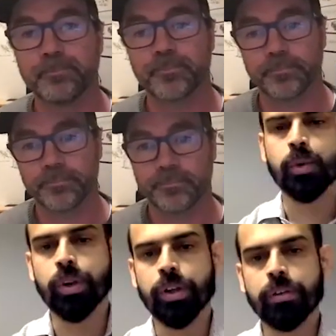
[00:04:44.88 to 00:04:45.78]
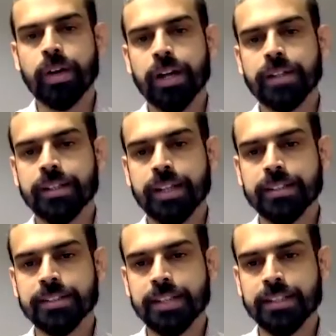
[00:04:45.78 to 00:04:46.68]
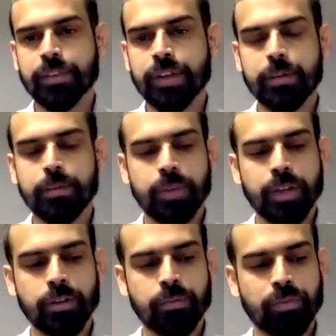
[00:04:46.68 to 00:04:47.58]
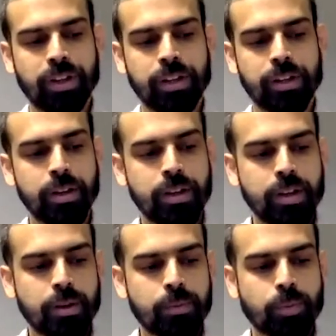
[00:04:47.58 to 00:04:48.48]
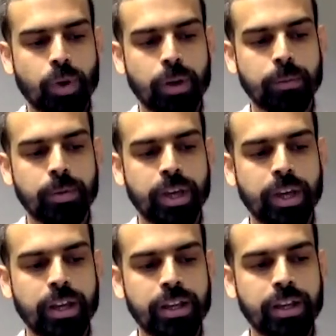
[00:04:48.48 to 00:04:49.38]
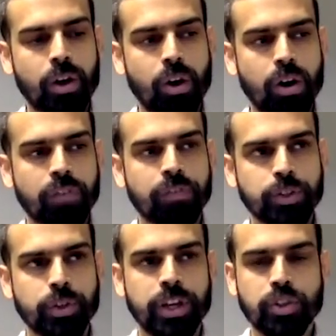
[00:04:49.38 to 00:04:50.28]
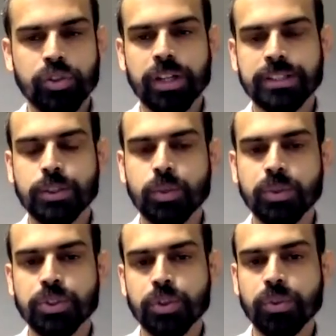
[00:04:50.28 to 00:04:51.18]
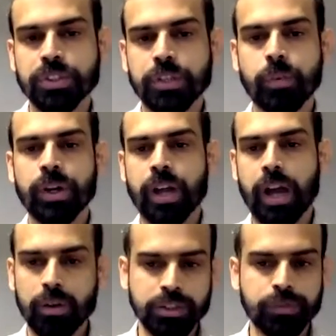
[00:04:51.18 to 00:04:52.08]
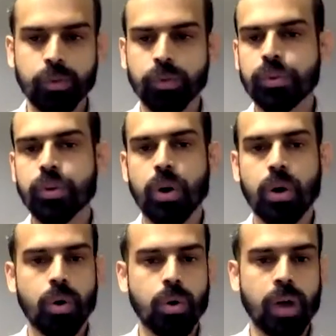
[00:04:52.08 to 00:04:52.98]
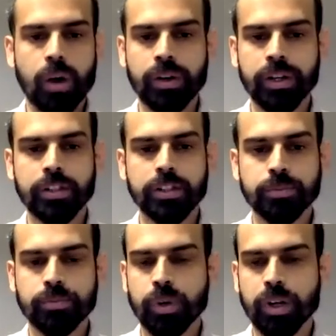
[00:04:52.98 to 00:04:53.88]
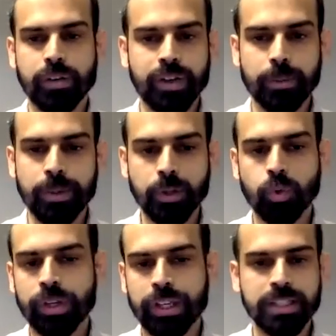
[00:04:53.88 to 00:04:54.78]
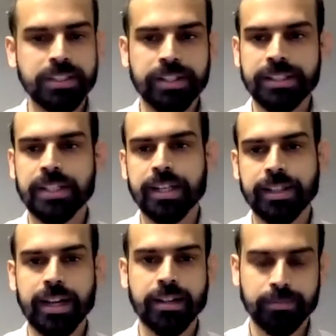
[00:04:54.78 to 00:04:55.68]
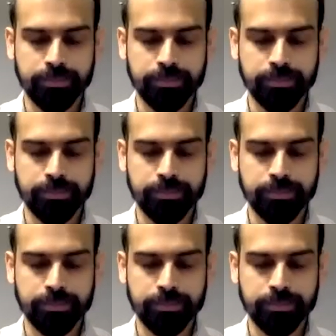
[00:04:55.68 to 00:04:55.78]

Absolutely. I think that's a very primary area of education that students should receive. How does food grow? How can its productivity be increased and things like that?